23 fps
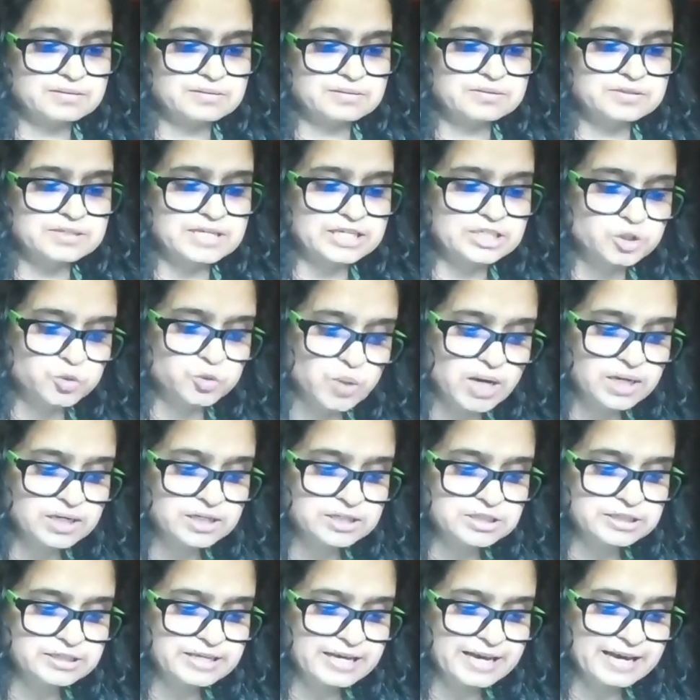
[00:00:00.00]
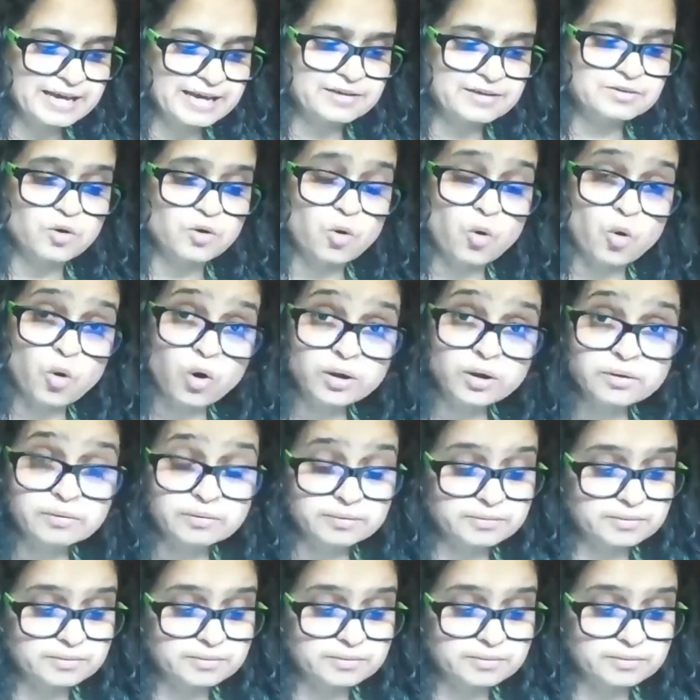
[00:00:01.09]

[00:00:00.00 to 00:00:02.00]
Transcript: sexuality and honor.